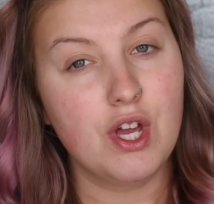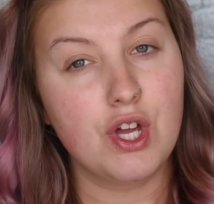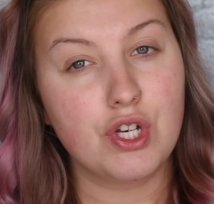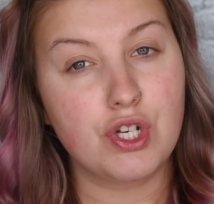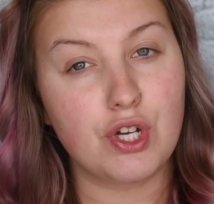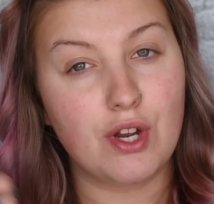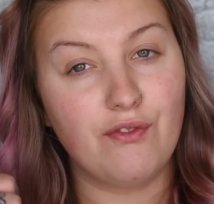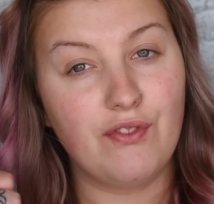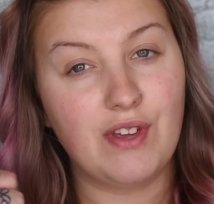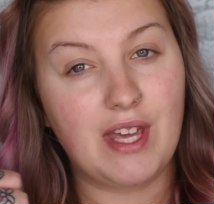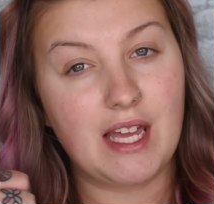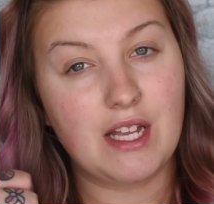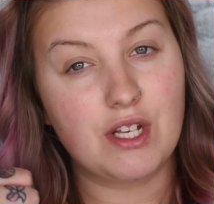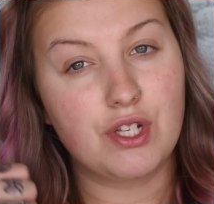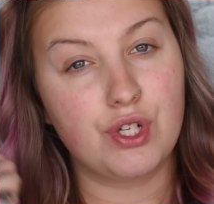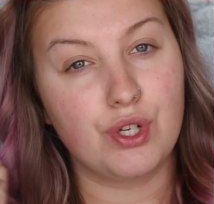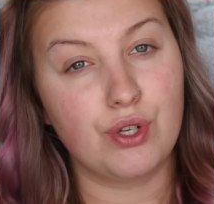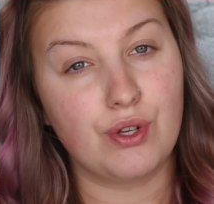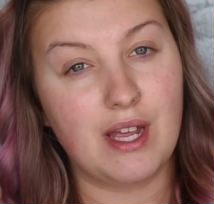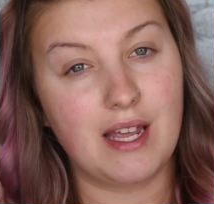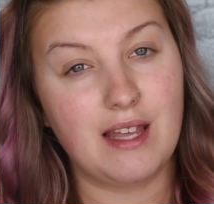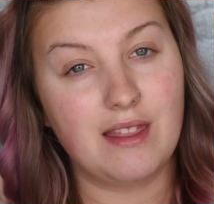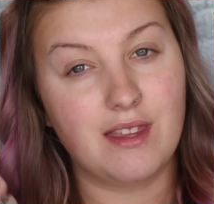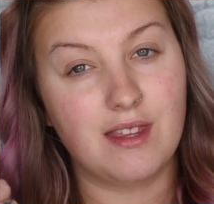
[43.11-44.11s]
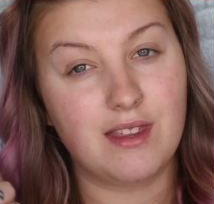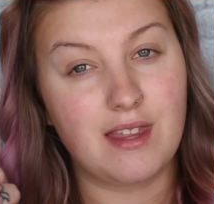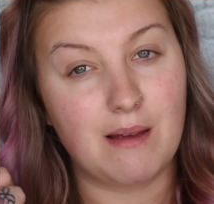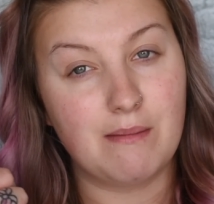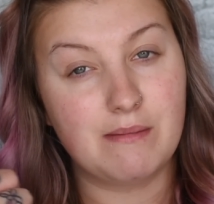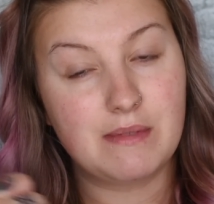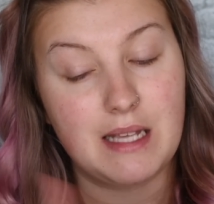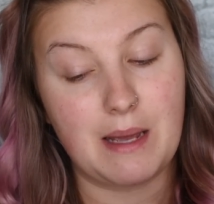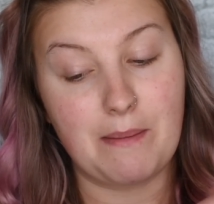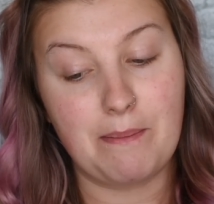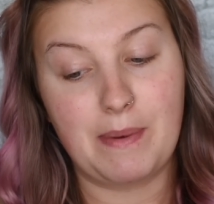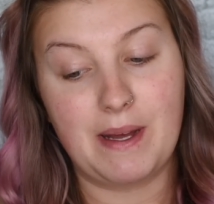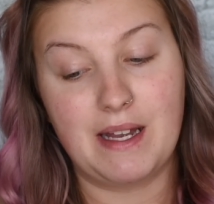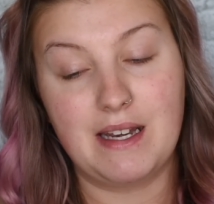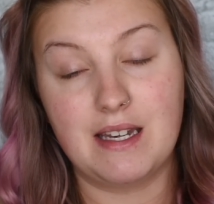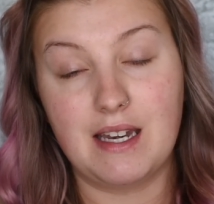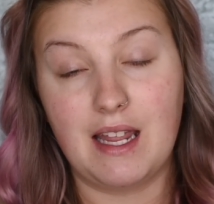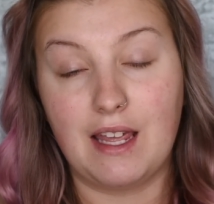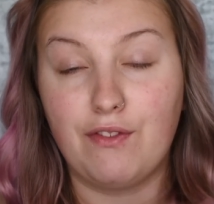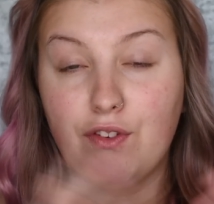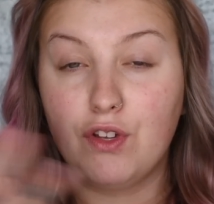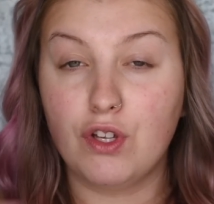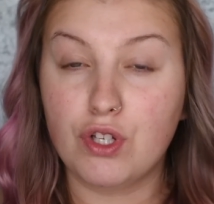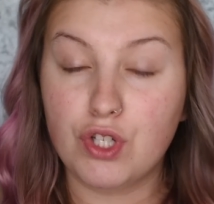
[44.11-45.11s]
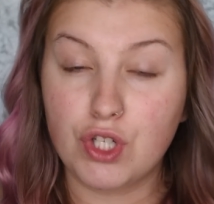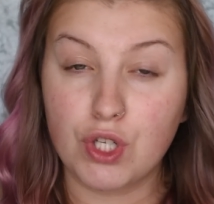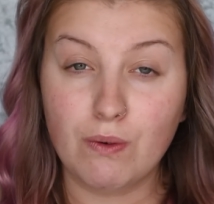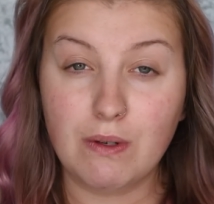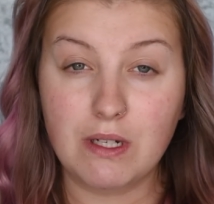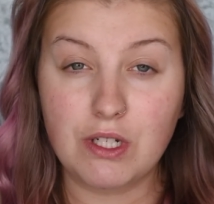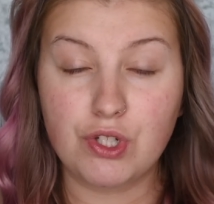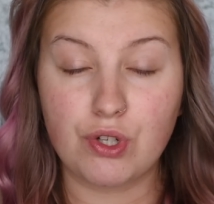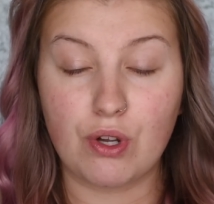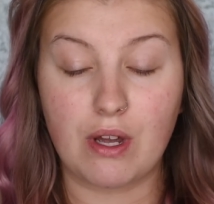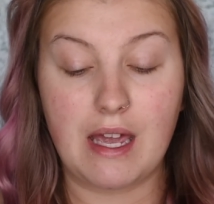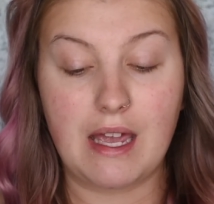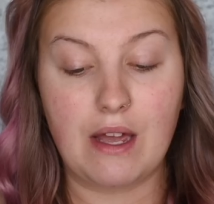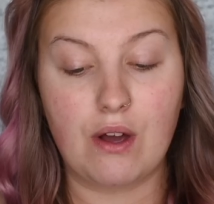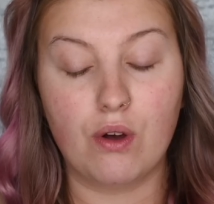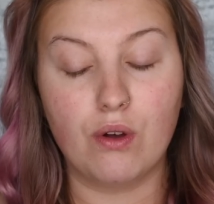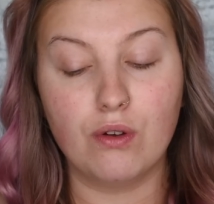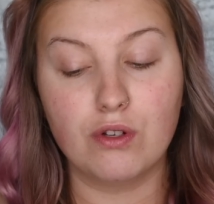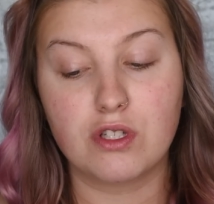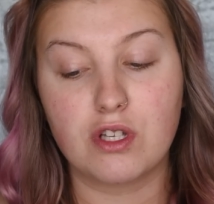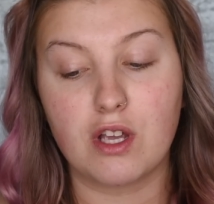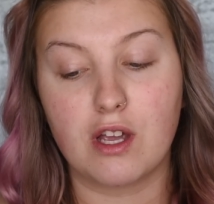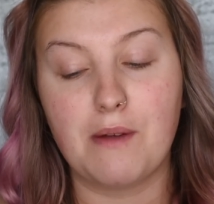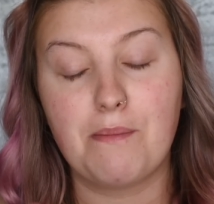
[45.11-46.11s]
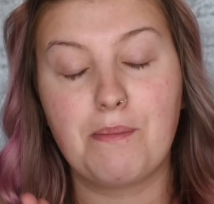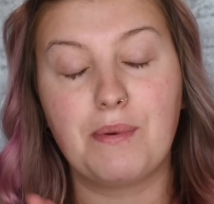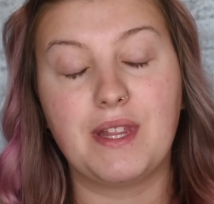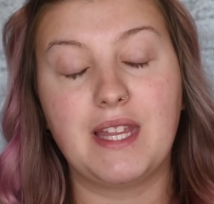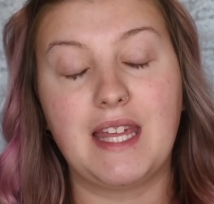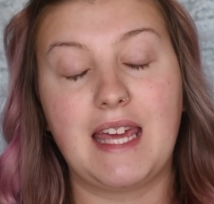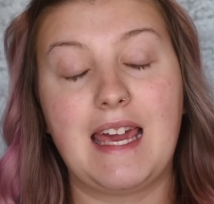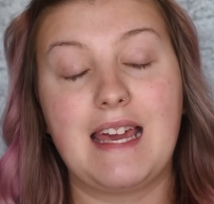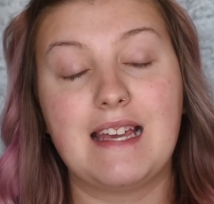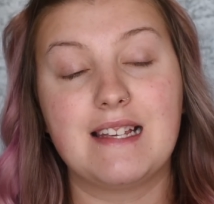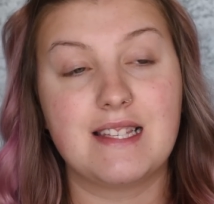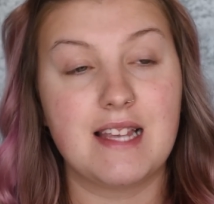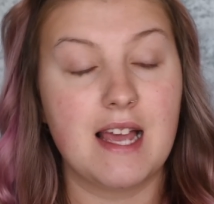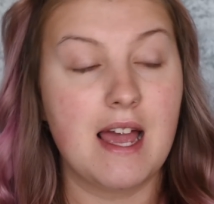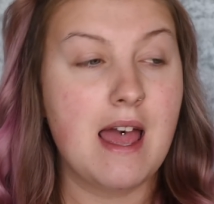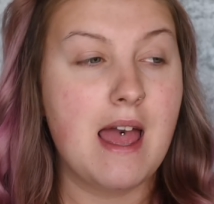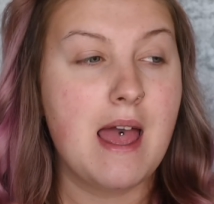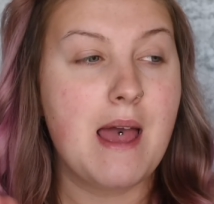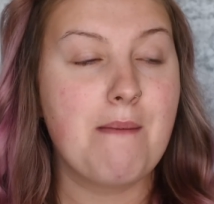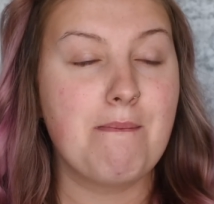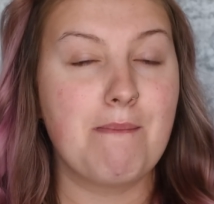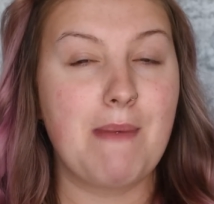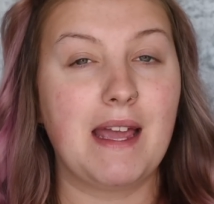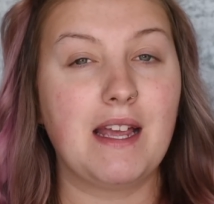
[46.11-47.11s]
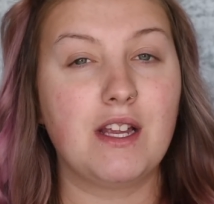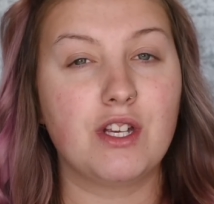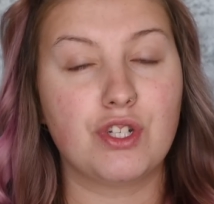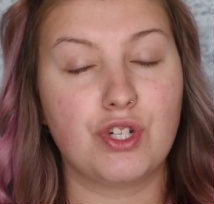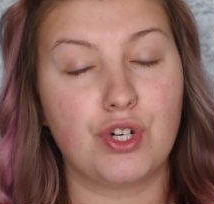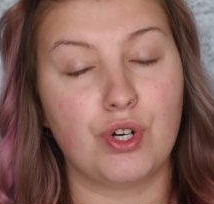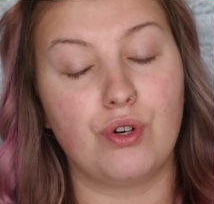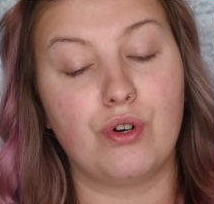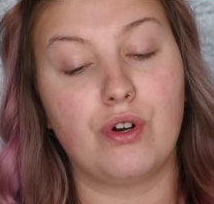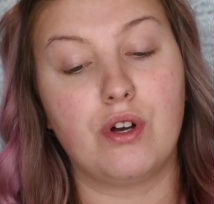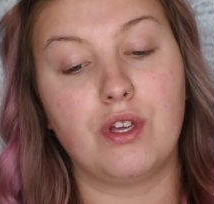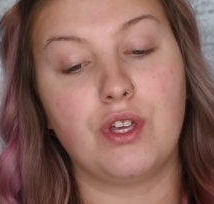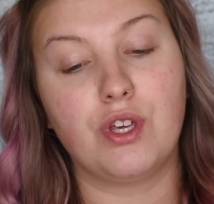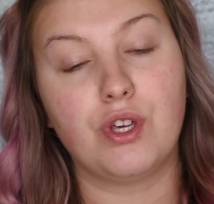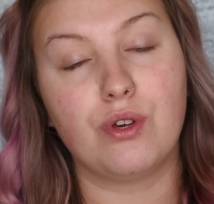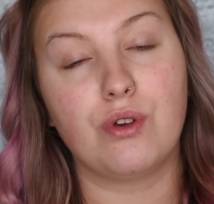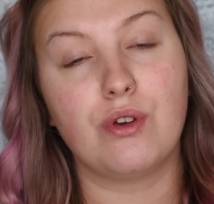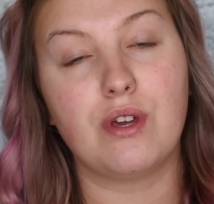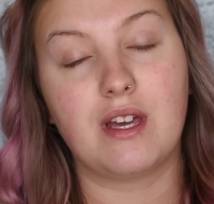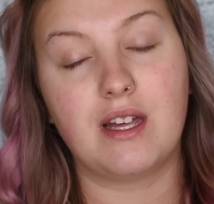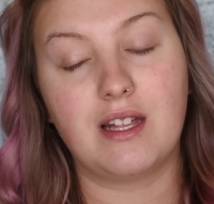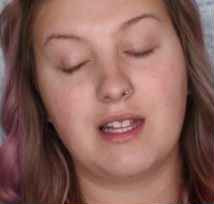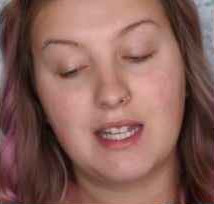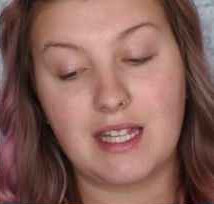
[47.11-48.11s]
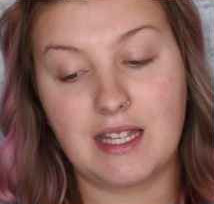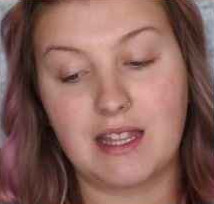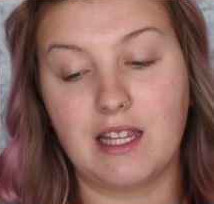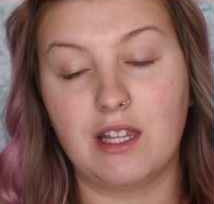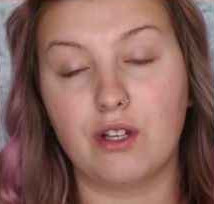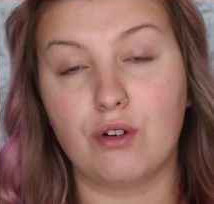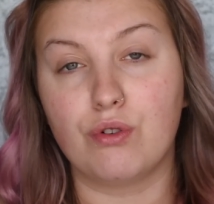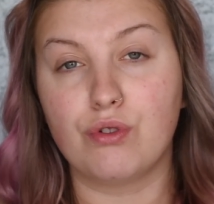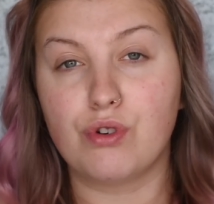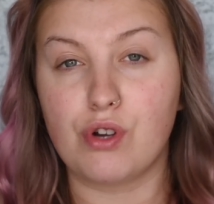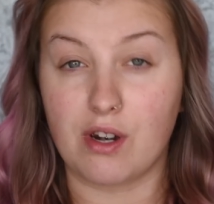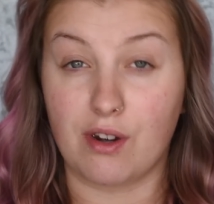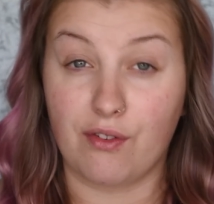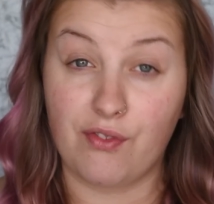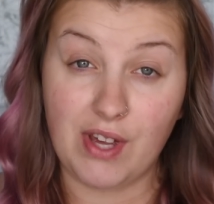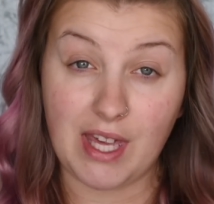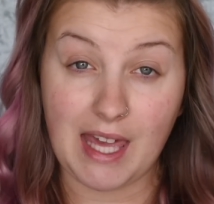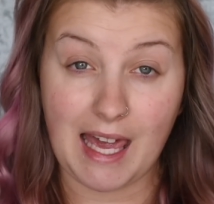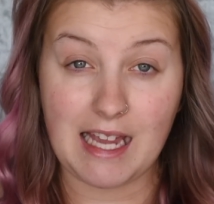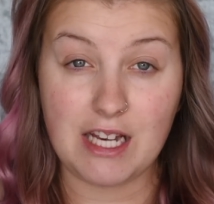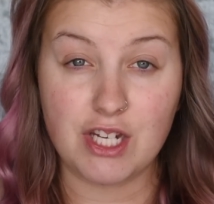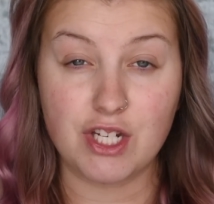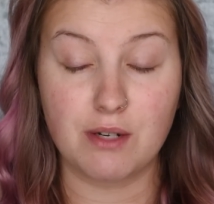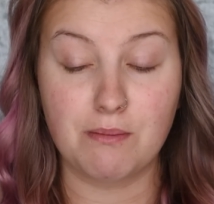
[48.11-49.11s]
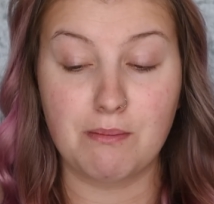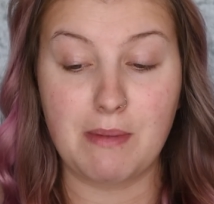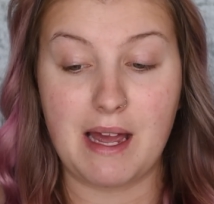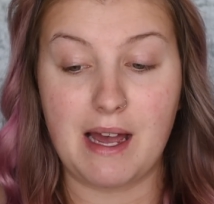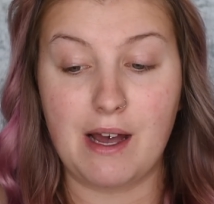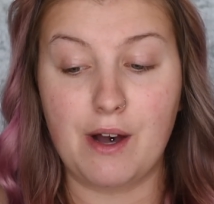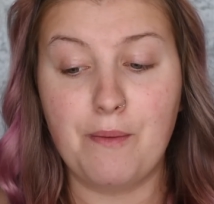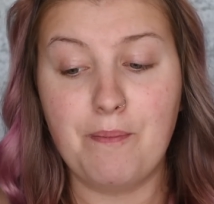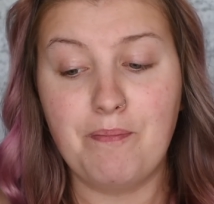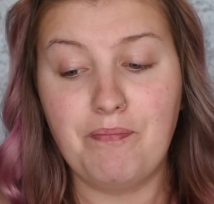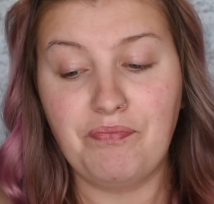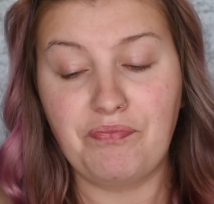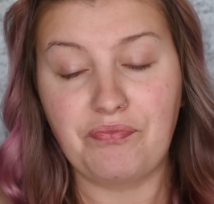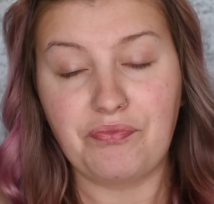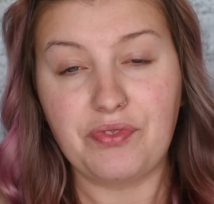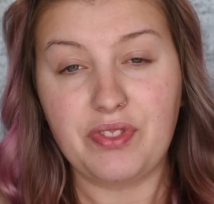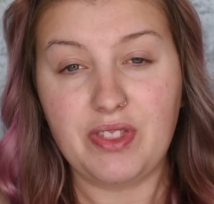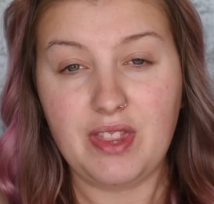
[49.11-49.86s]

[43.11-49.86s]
Don't forget to hit the thumbs up button if you do enjoy. Also, please make sure you click the little notification bell.